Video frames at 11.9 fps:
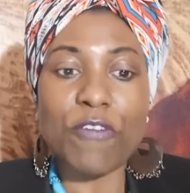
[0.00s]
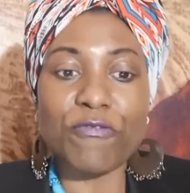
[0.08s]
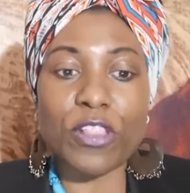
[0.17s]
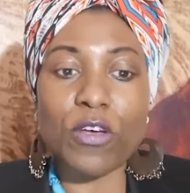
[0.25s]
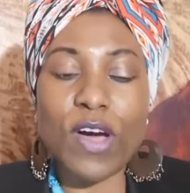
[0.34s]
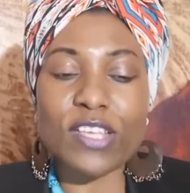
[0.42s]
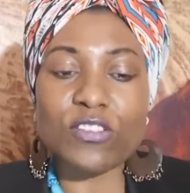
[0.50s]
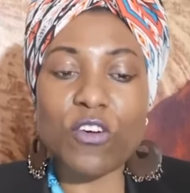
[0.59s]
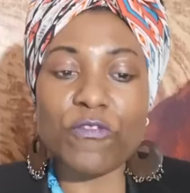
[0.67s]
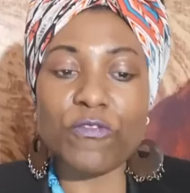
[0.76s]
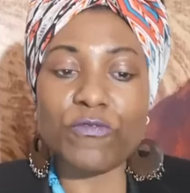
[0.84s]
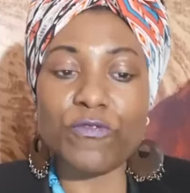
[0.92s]
Followers
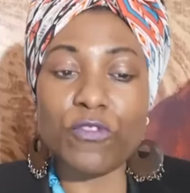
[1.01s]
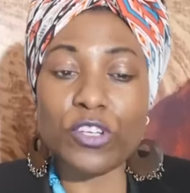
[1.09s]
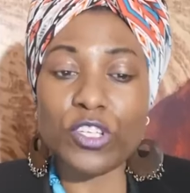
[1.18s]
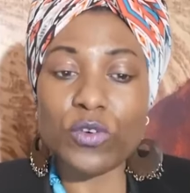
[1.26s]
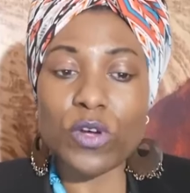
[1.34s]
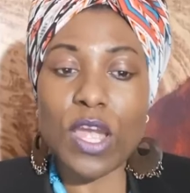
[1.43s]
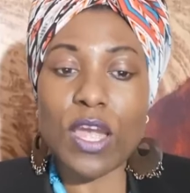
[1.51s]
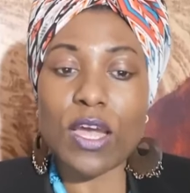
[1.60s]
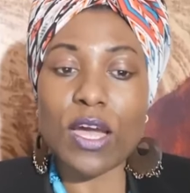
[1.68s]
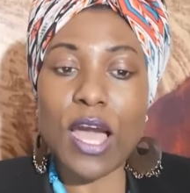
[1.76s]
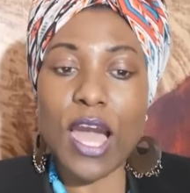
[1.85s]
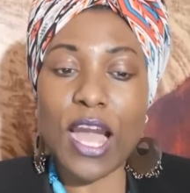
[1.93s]
of voodoo
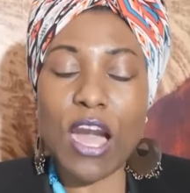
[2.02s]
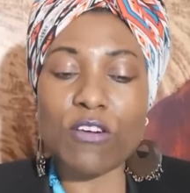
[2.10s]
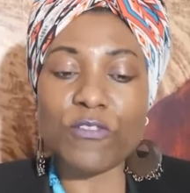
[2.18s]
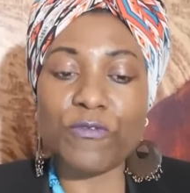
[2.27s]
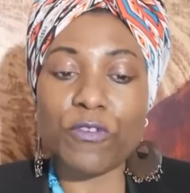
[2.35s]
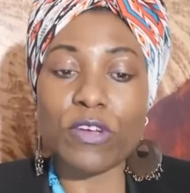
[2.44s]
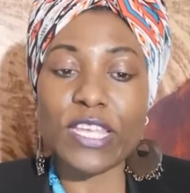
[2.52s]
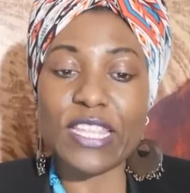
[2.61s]
account for